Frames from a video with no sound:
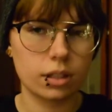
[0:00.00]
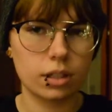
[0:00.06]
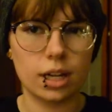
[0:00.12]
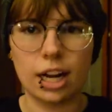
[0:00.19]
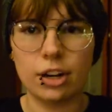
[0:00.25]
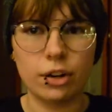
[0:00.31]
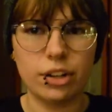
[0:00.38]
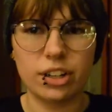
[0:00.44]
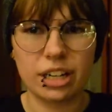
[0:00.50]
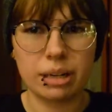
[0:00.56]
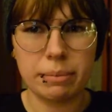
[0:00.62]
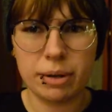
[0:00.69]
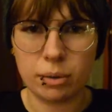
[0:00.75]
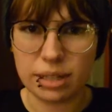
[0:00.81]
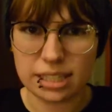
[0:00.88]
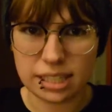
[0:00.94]
I don't know, you're going to
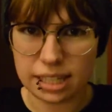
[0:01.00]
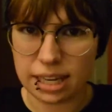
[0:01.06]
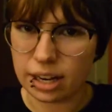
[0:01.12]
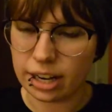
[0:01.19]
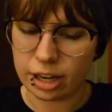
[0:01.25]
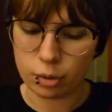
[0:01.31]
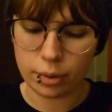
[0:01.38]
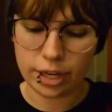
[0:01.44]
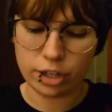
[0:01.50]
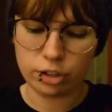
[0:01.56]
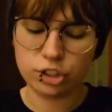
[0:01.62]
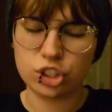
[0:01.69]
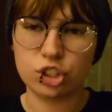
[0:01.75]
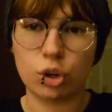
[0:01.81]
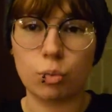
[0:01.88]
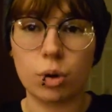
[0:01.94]
be rinsing that anyway. You
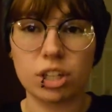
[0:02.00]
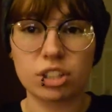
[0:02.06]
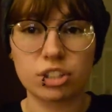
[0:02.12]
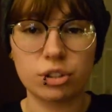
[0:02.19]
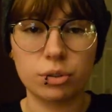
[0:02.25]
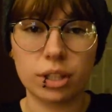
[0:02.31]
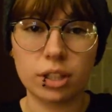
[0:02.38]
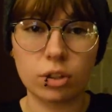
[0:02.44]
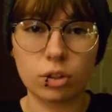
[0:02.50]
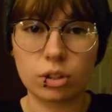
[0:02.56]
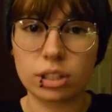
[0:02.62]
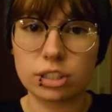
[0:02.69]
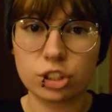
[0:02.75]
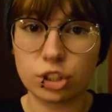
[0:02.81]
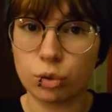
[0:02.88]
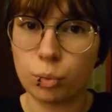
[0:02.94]
just don't want too little or
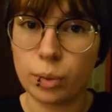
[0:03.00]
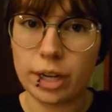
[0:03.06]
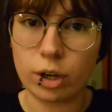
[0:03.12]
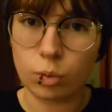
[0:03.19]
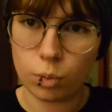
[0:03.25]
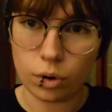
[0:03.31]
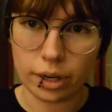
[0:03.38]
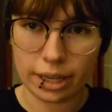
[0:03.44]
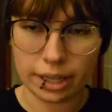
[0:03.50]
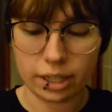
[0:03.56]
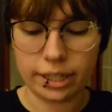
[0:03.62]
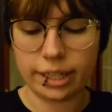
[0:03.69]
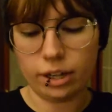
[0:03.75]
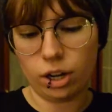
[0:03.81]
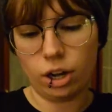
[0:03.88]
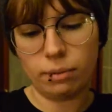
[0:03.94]
else your wig won't get
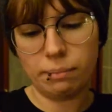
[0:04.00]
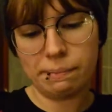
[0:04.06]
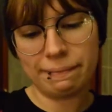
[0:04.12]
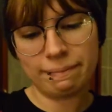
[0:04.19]
clean at all.